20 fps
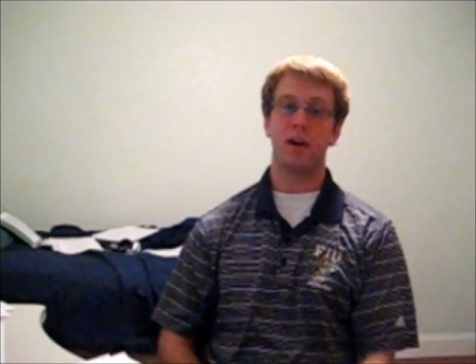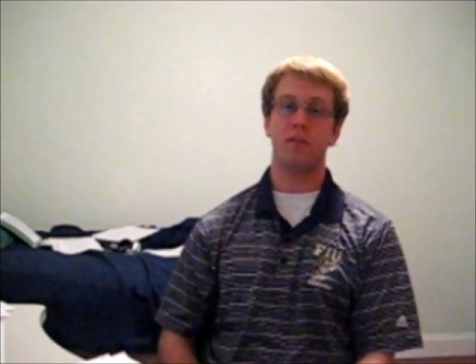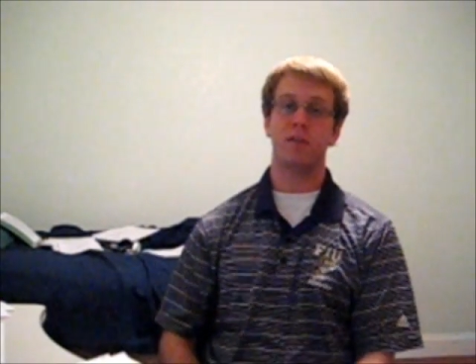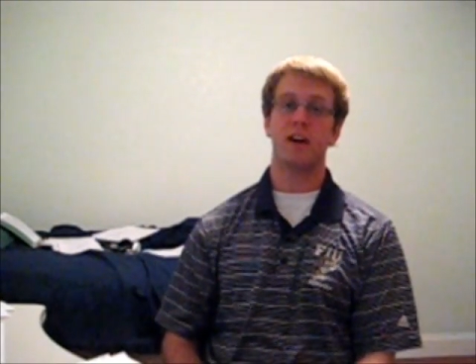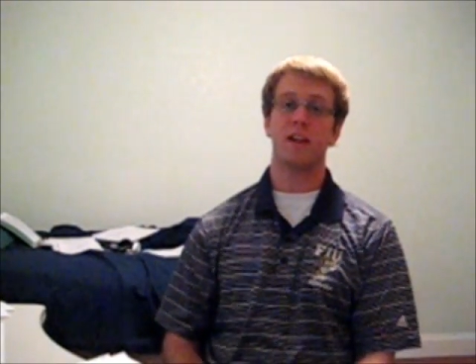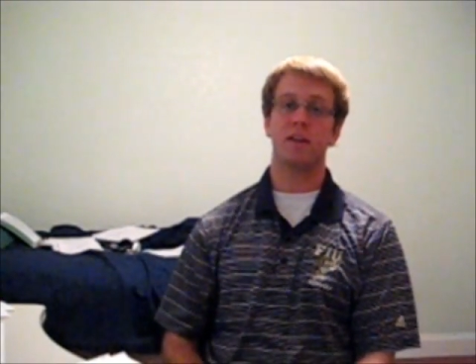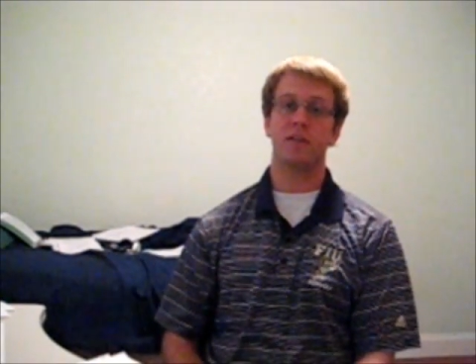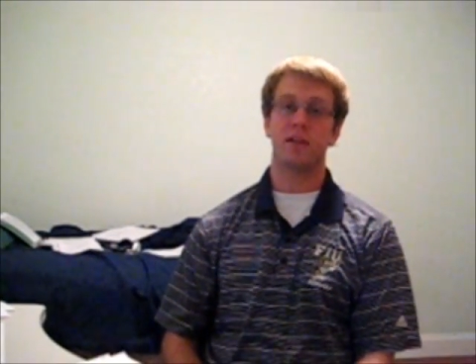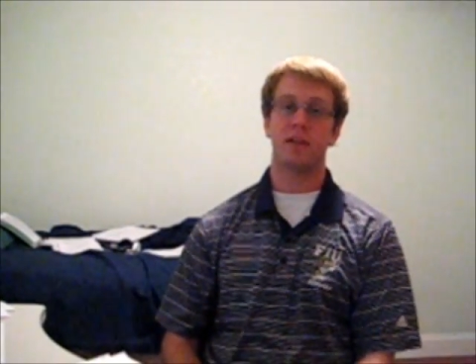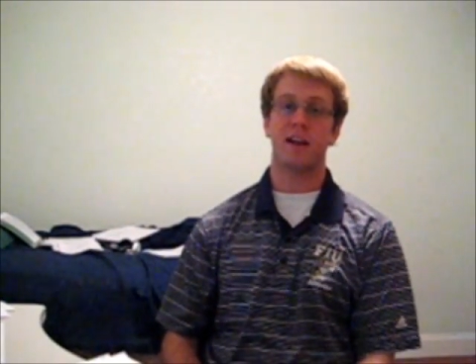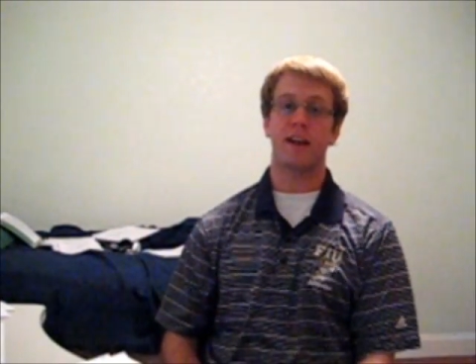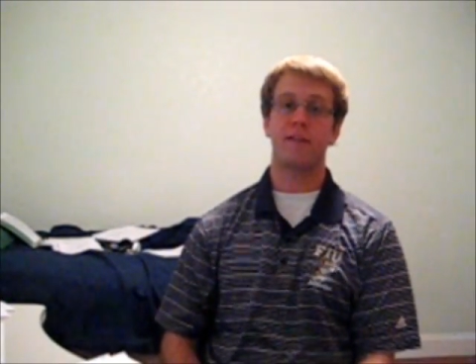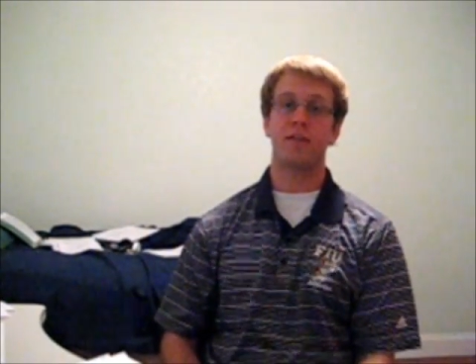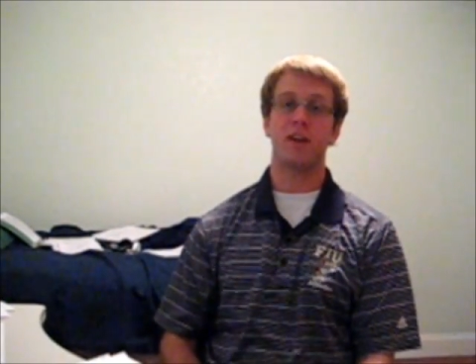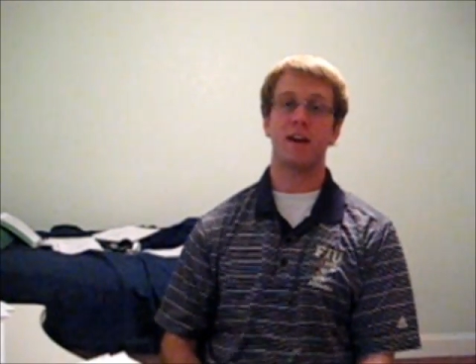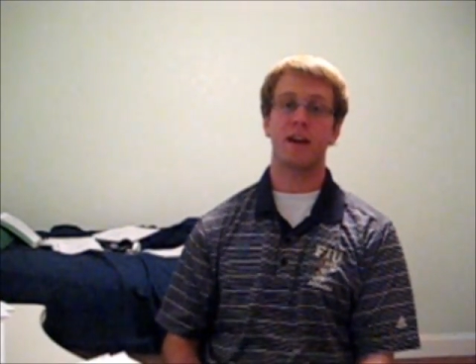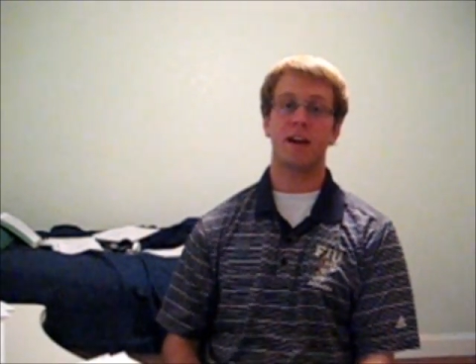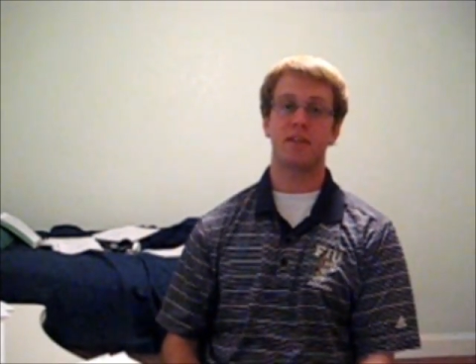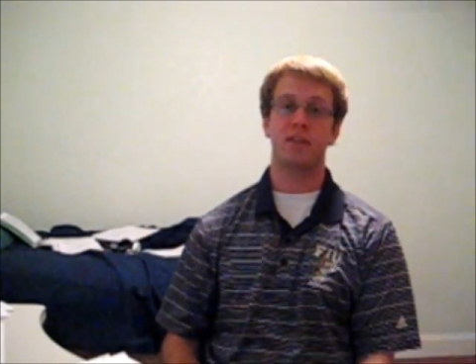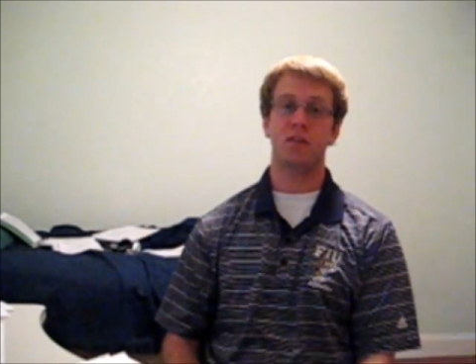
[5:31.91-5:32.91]
I'd rather, I have
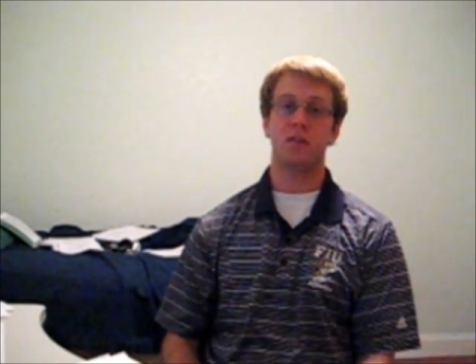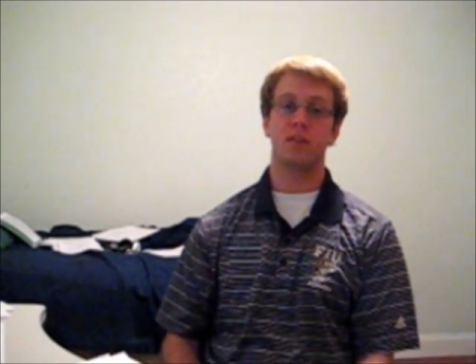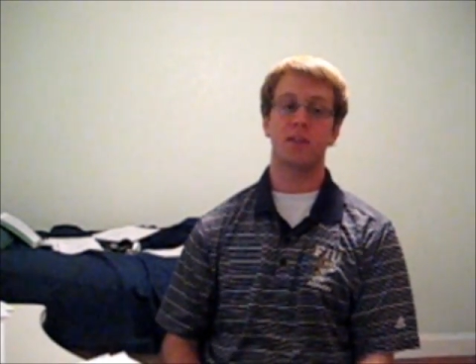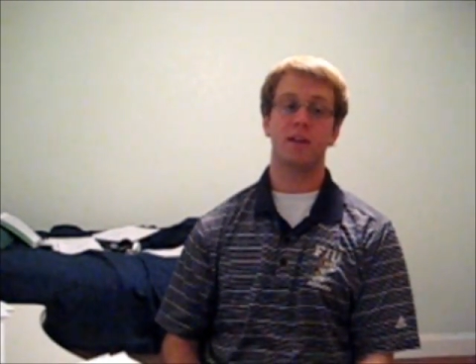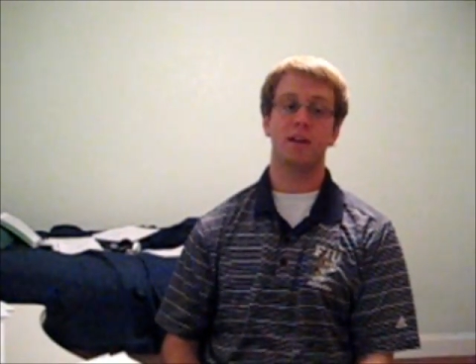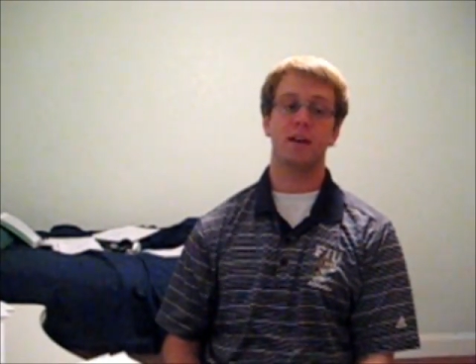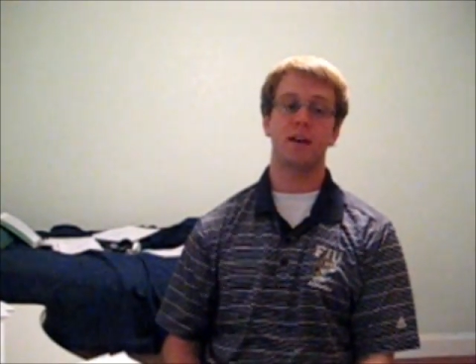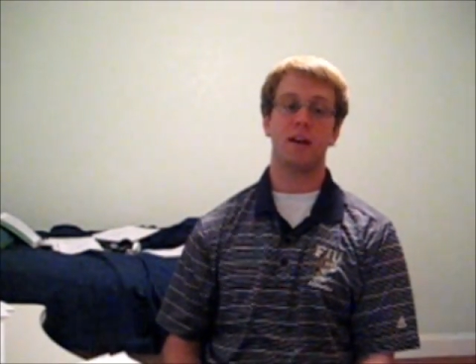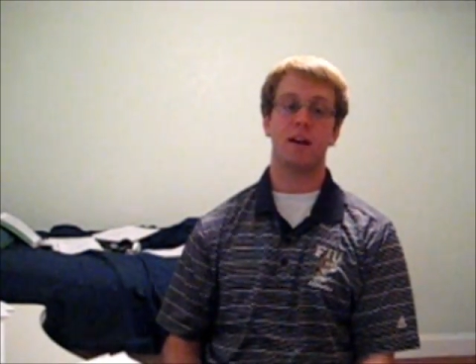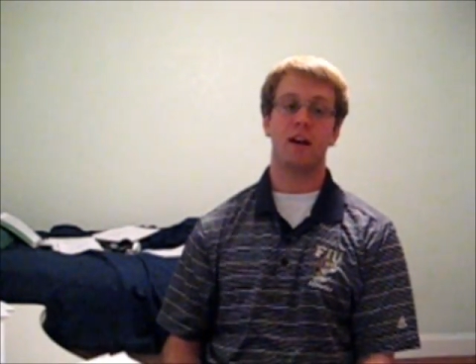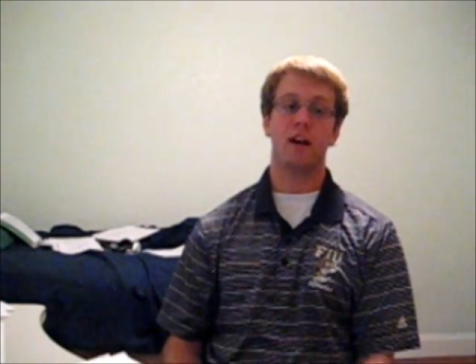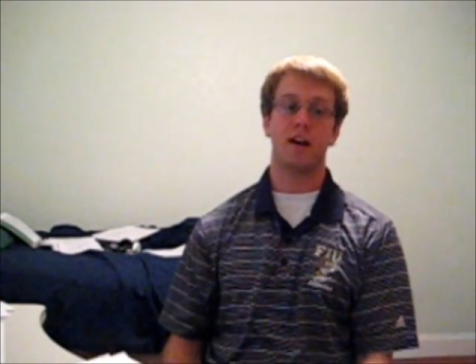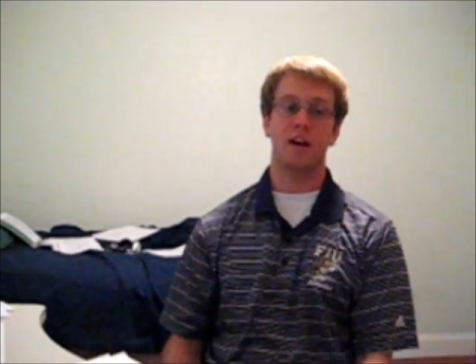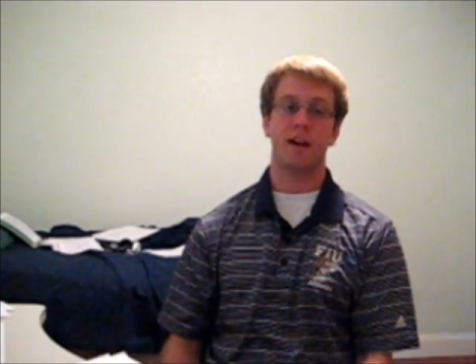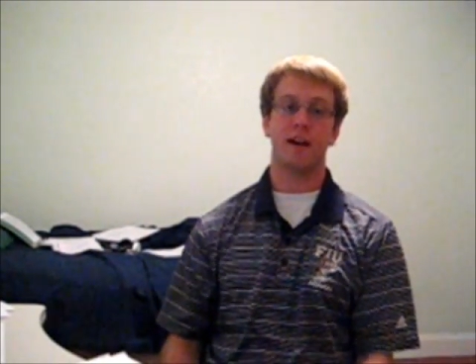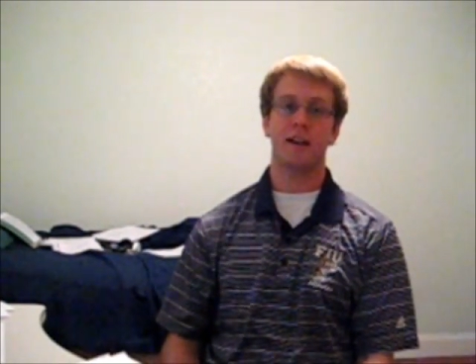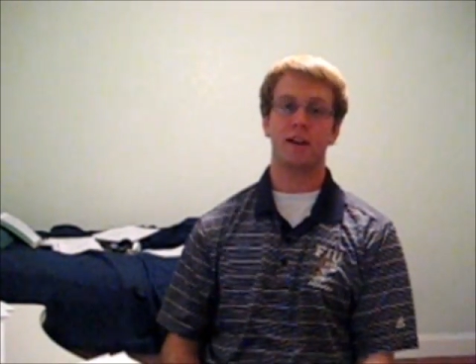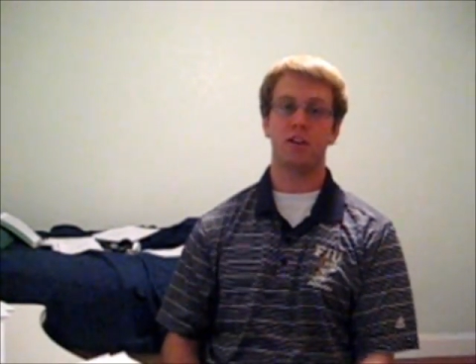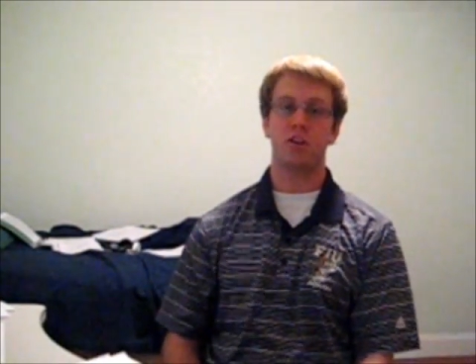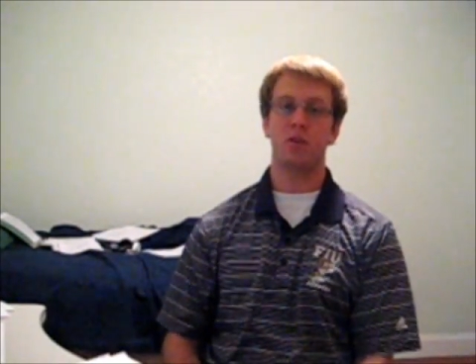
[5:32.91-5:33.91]
an attitude that
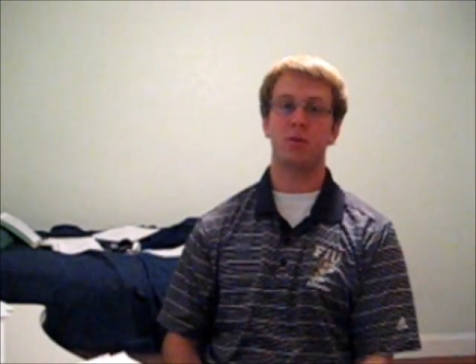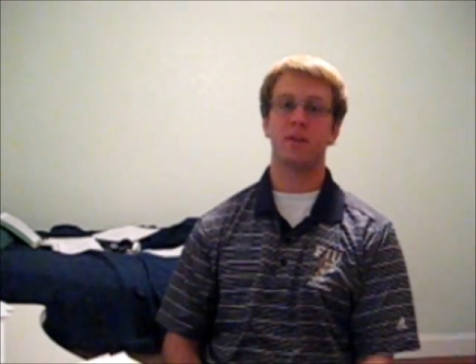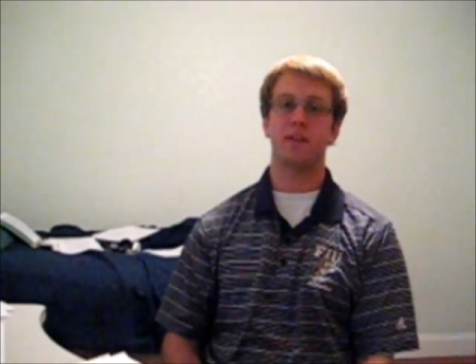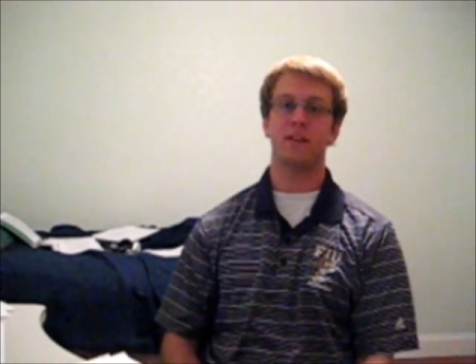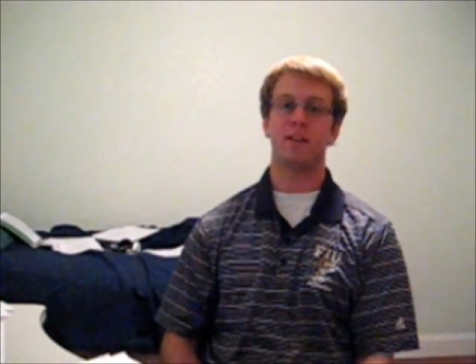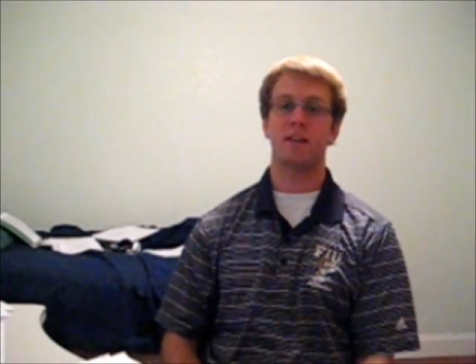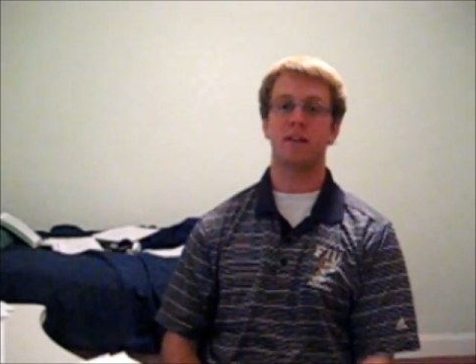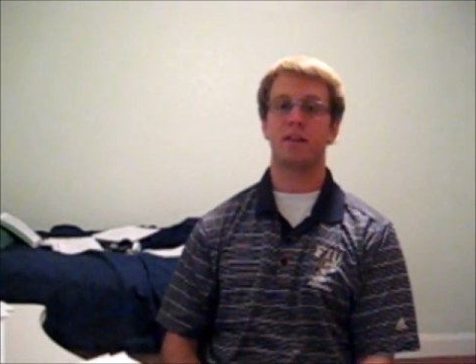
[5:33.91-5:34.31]
I can do it,